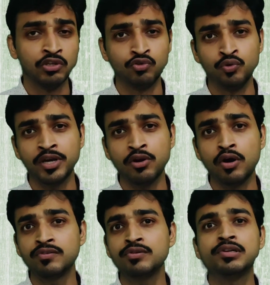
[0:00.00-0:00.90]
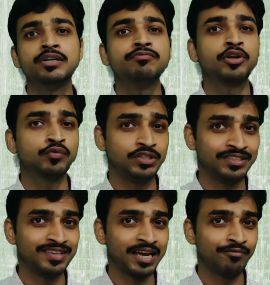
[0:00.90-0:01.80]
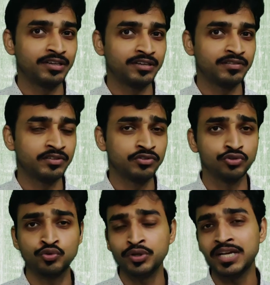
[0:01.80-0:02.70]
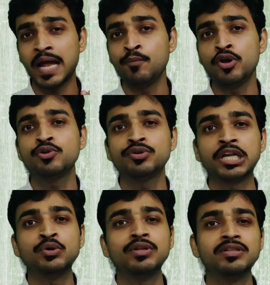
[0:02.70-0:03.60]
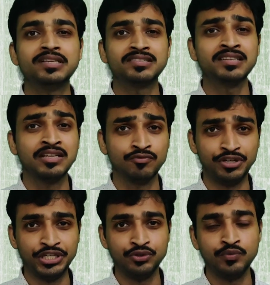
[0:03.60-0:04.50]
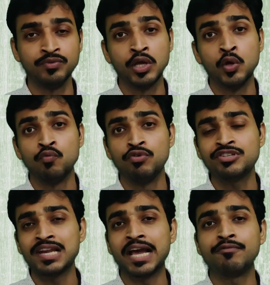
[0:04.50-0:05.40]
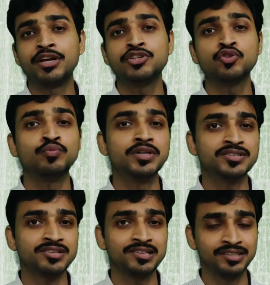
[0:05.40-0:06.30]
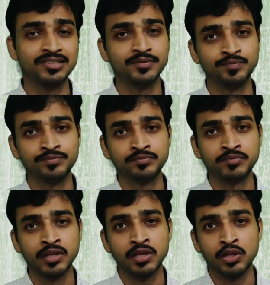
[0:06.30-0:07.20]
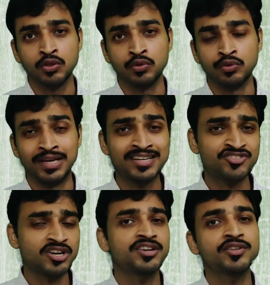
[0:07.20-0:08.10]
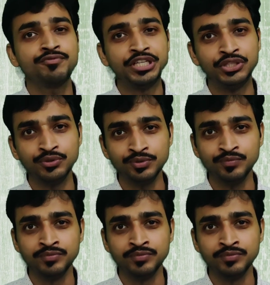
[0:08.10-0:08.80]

So you can also learn one of these languages. So today I am going to tell you in this video which language you must learn. So let's start the video.